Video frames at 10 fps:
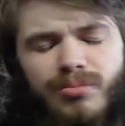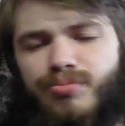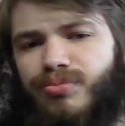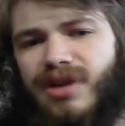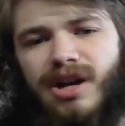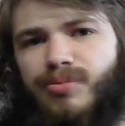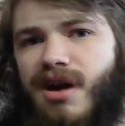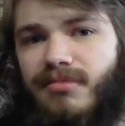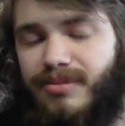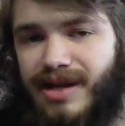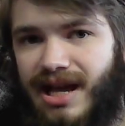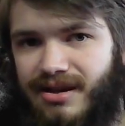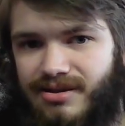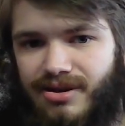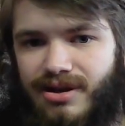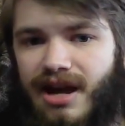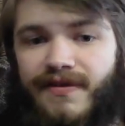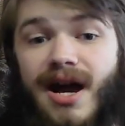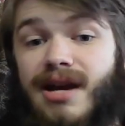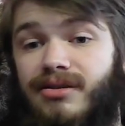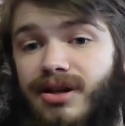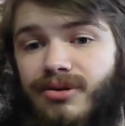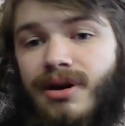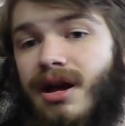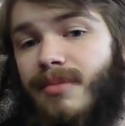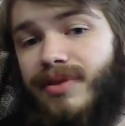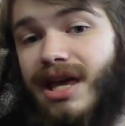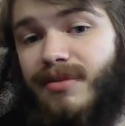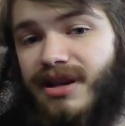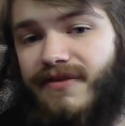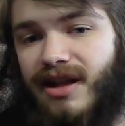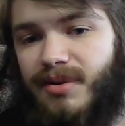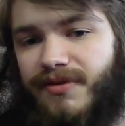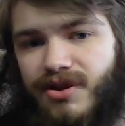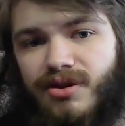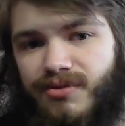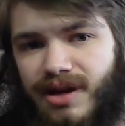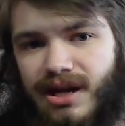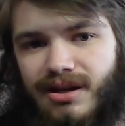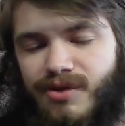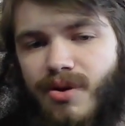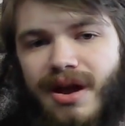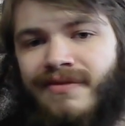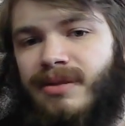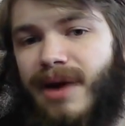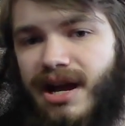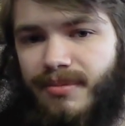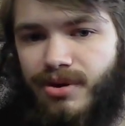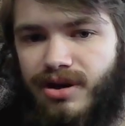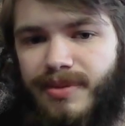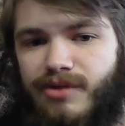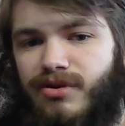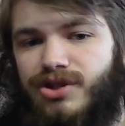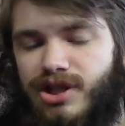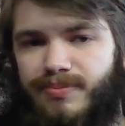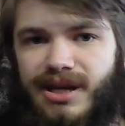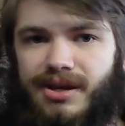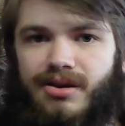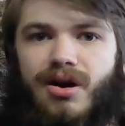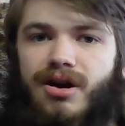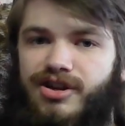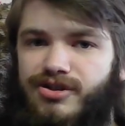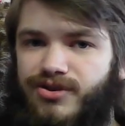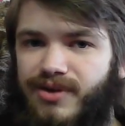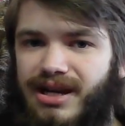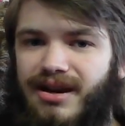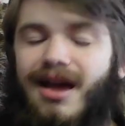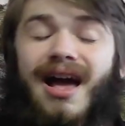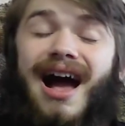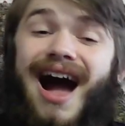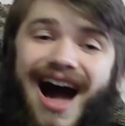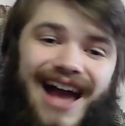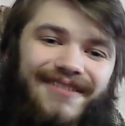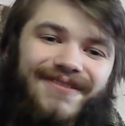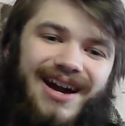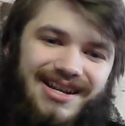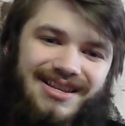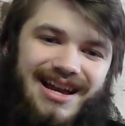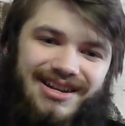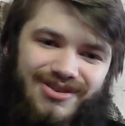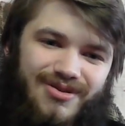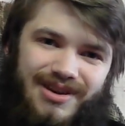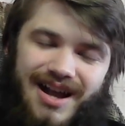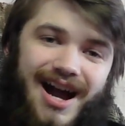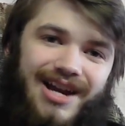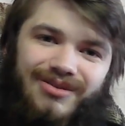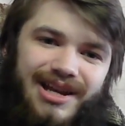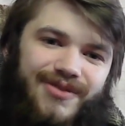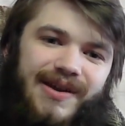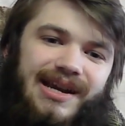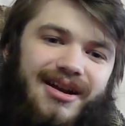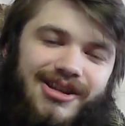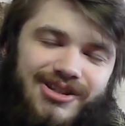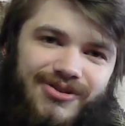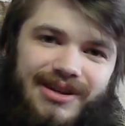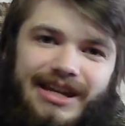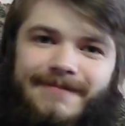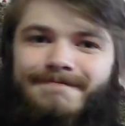it'll probably be Anna's archive, I don't know, but that'll be available for you to read. You won't have to buy a book, but it will just be on your screen. I find that annoying. I don't like reading on a screen,